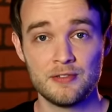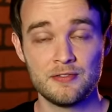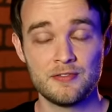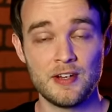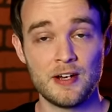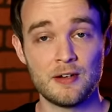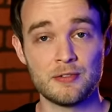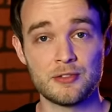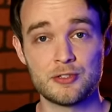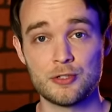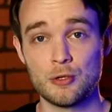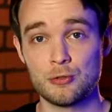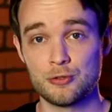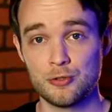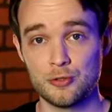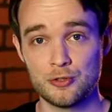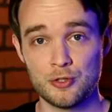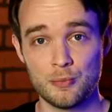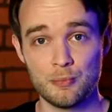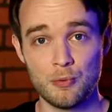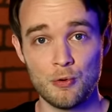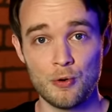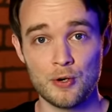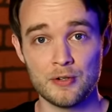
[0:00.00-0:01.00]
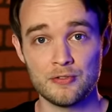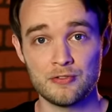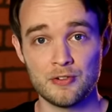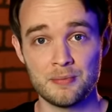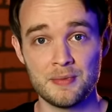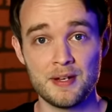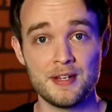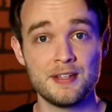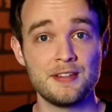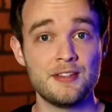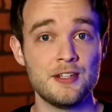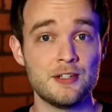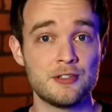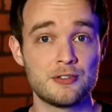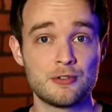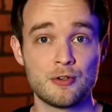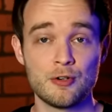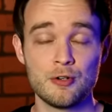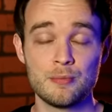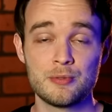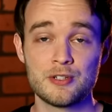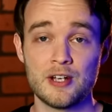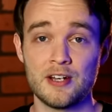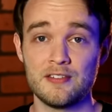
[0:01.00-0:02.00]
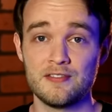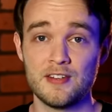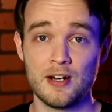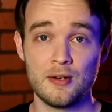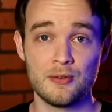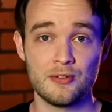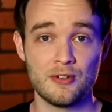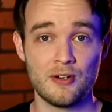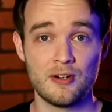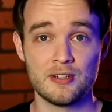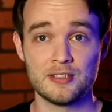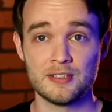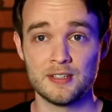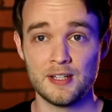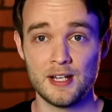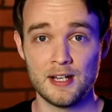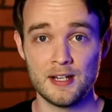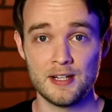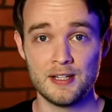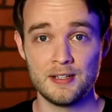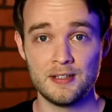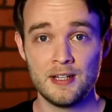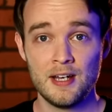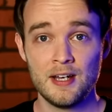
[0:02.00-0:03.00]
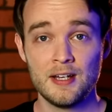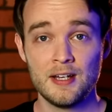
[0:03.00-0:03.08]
found social support from atheist groups I found online,